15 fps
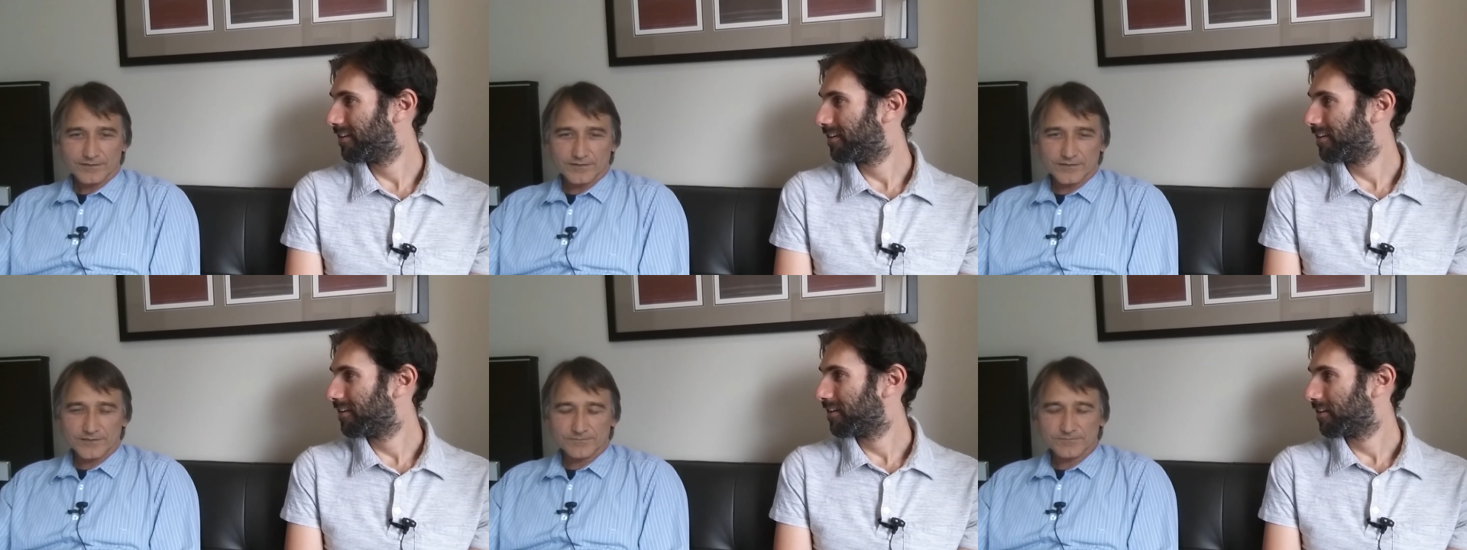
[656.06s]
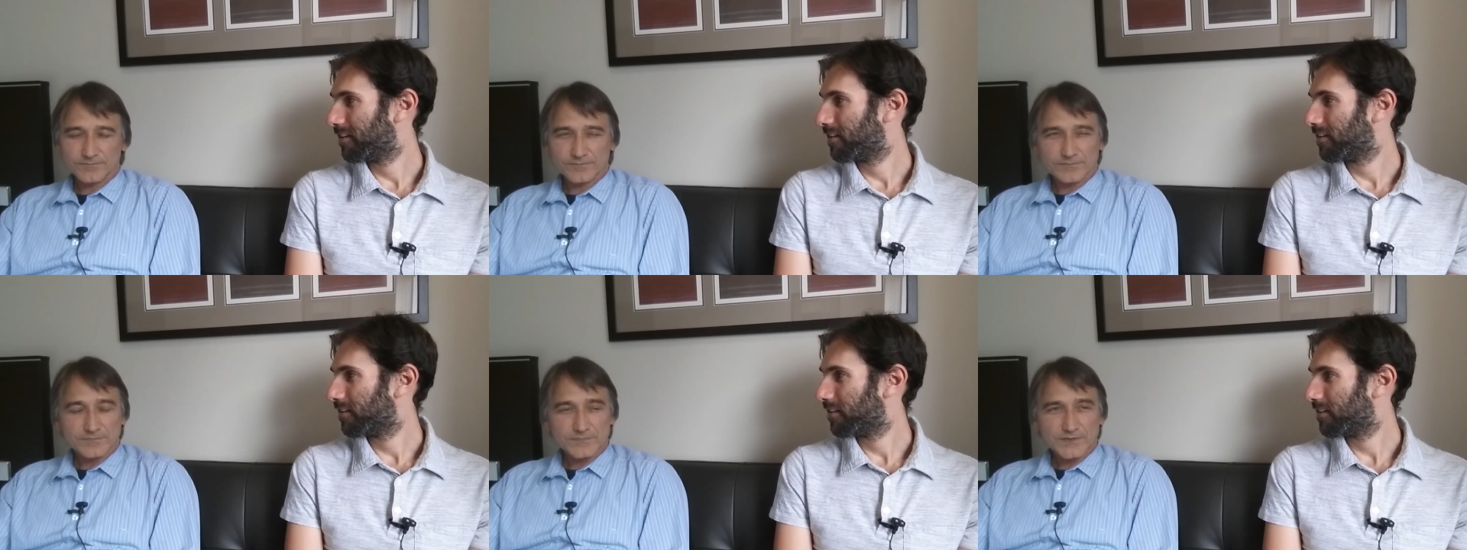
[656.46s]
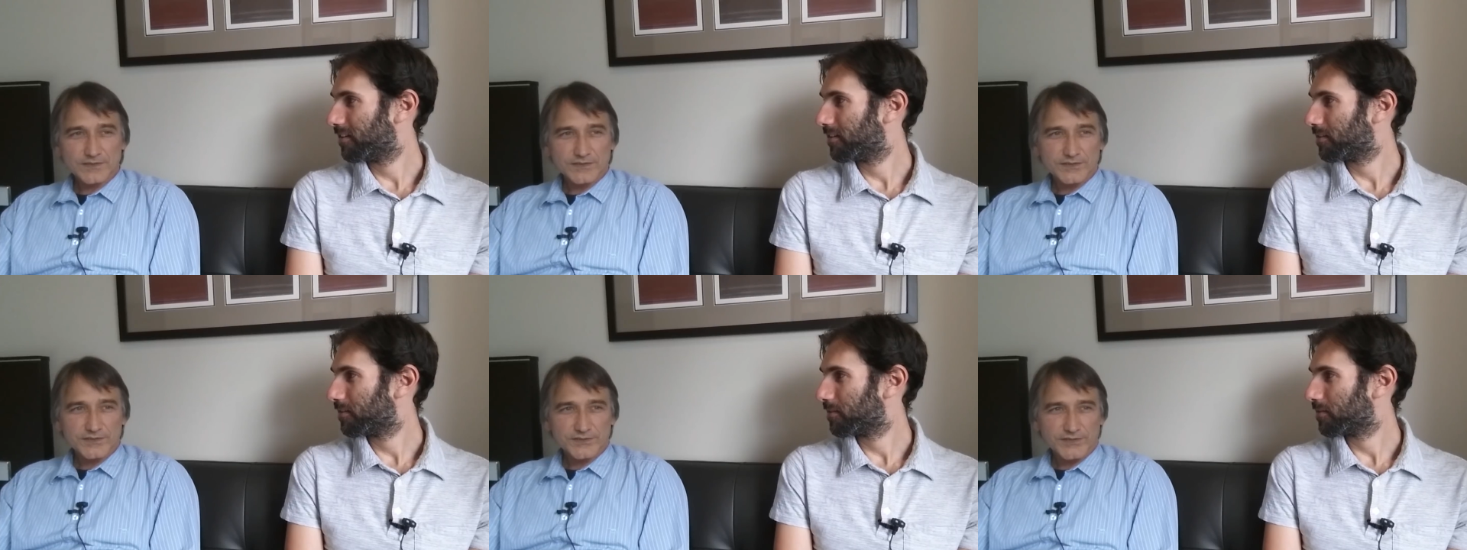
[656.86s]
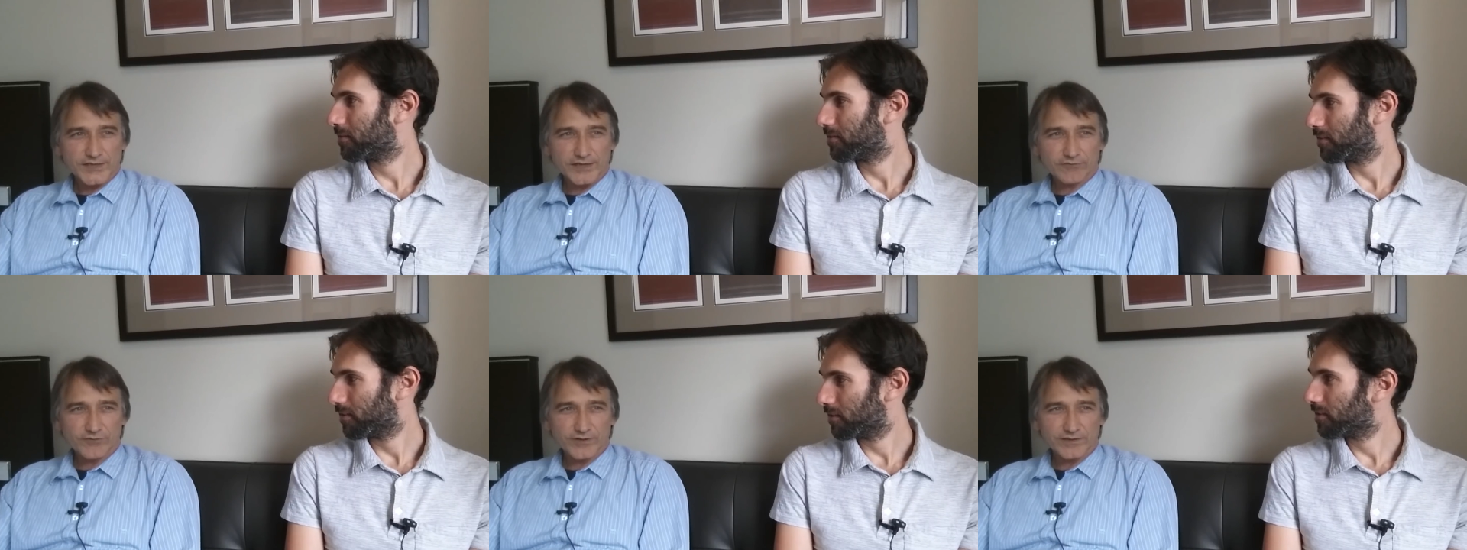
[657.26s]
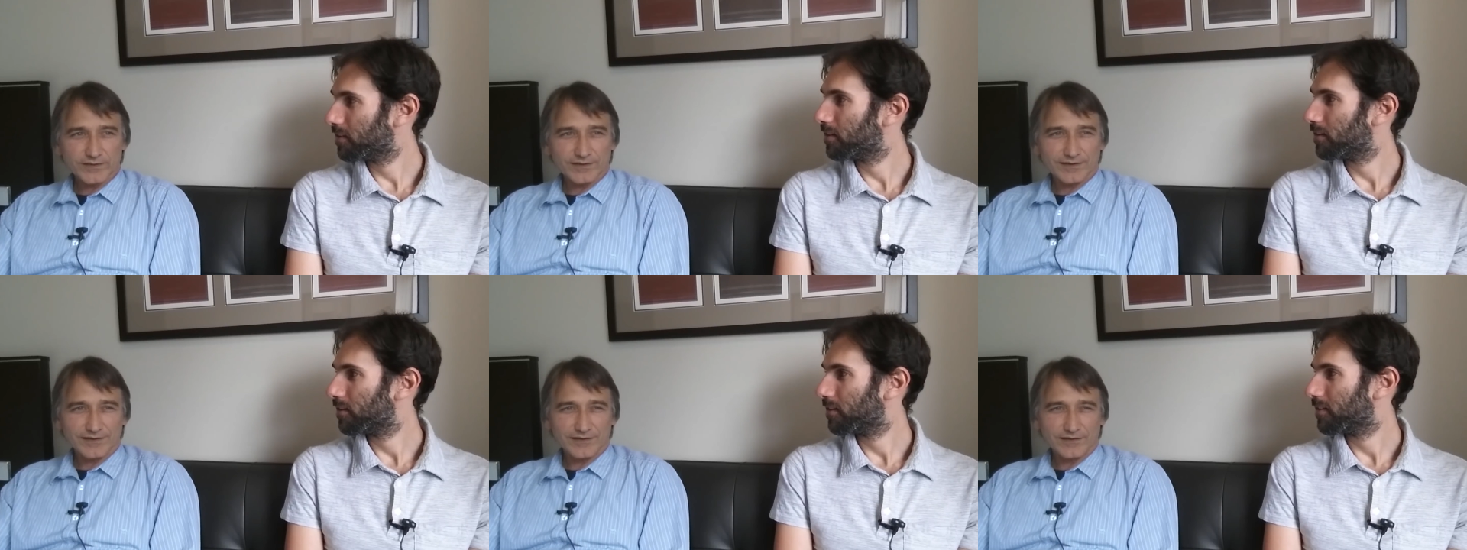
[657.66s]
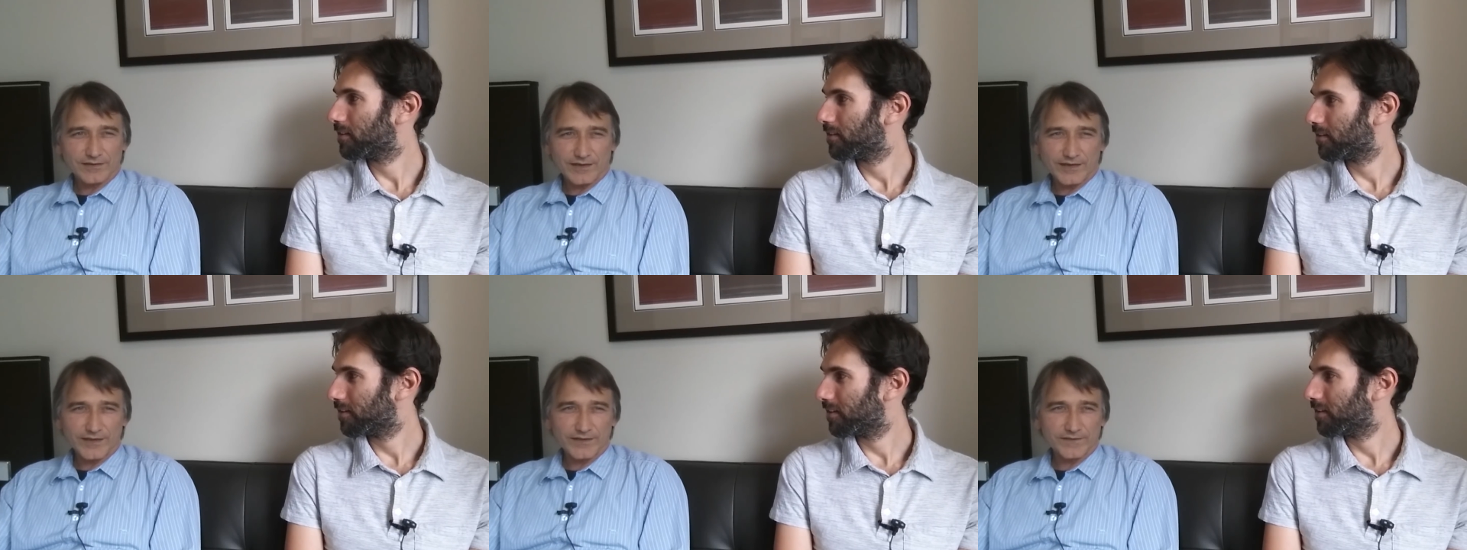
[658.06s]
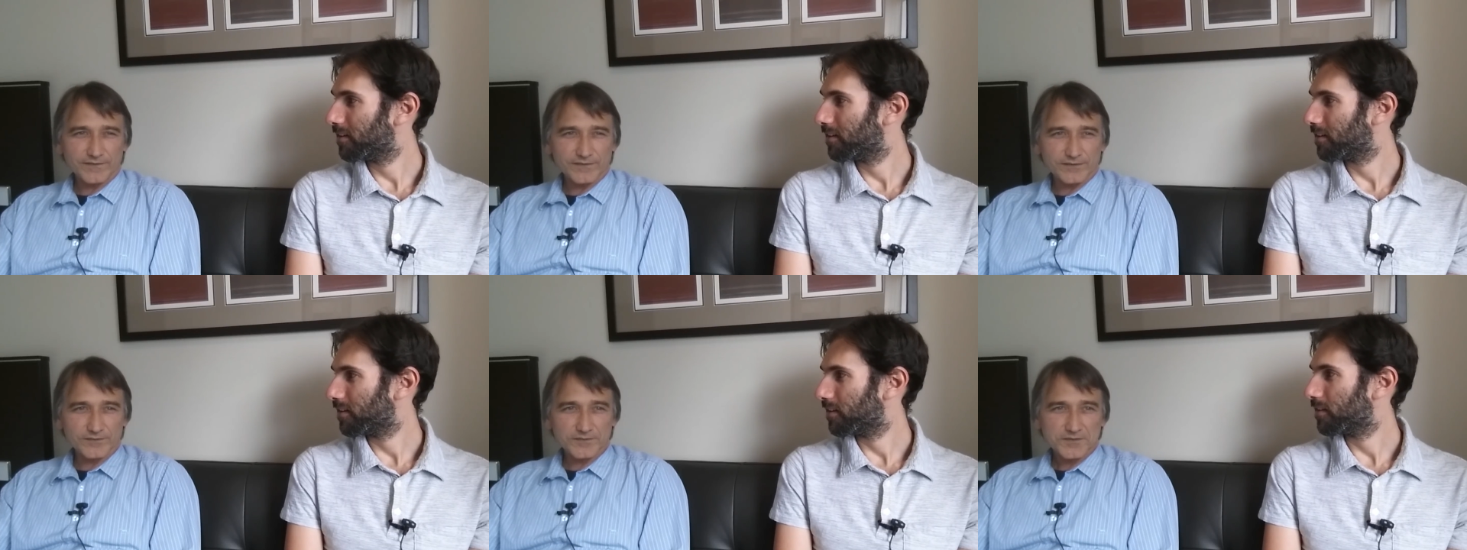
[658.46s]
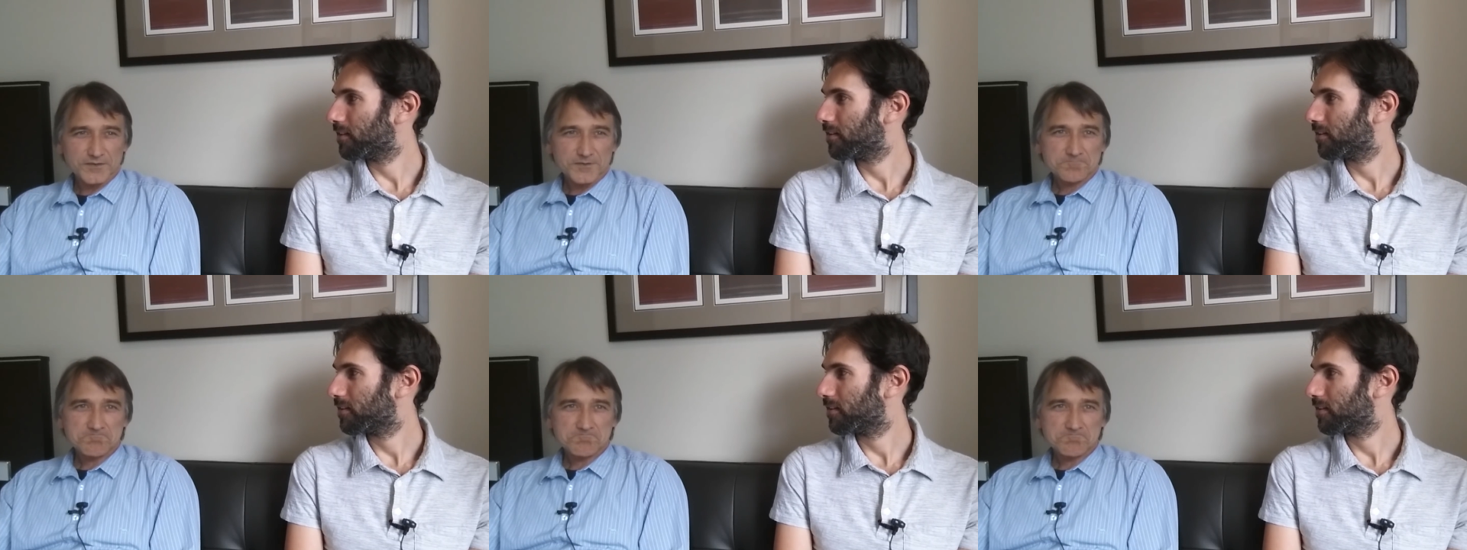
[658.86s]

Speaker 1: the secret lies in